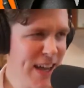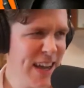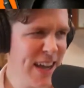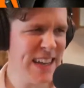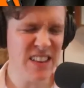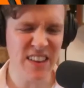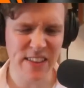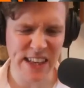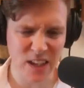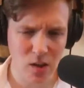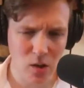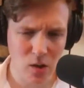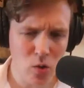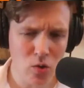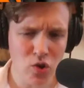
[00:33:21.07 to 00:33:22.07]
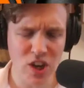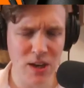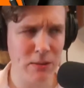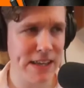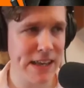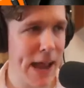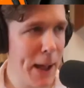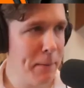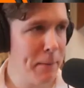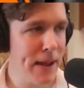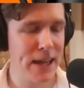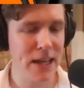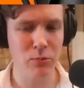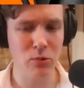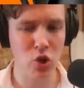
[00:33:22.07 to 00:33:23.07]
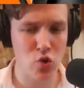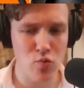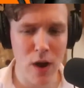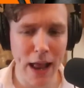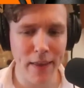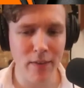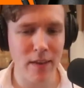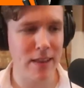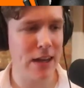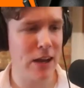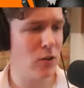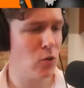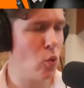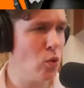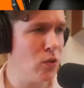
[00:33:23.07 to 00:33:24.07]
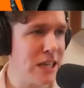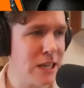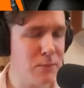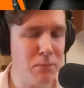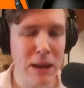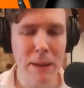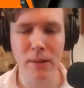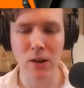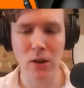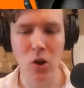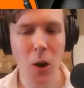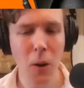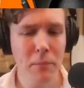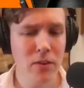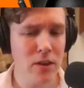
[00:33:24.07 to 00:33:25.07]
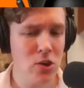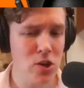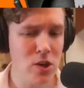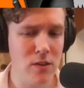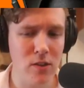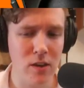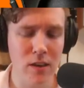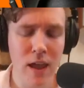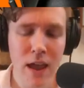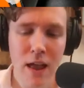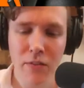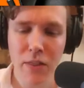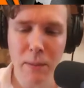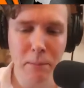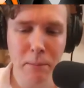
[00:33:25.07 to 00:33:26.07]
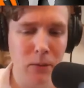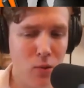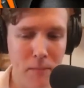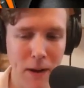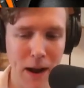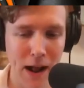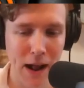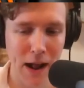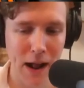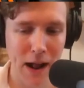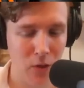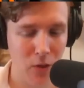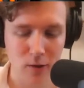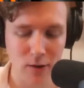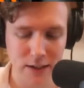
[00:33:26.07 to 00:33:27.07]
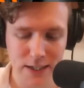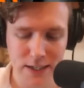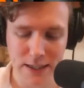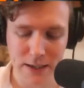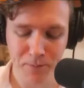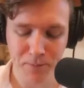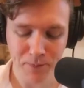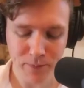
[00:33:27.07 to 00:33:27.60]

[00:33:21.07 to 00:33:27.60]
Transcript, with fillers: And he did this launch and it was epic and it was grand and they got all these people and competitions and they blew him out of the water, honestly.